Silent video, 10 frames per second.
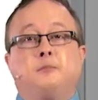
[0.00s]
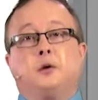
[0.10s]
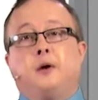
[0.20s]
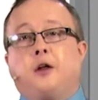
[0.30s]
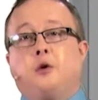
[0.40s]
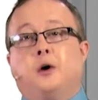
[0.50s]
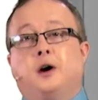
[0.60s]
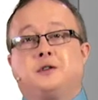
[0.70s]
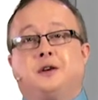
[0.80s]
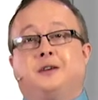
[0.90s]
So in other
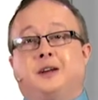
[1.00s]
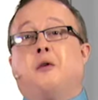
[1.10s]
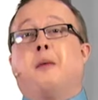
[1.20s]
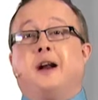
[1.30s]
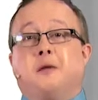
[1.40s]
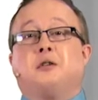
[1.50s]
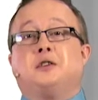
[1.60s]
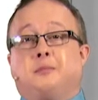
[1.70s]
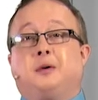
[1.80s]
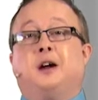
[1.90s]
words, they remain
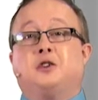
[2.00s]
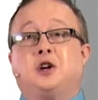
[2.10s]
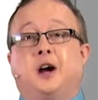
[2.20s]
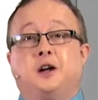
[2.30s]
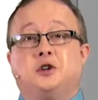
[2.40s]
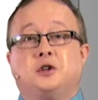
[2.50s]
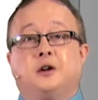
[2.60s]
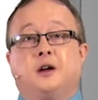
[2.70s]
principally unchanged.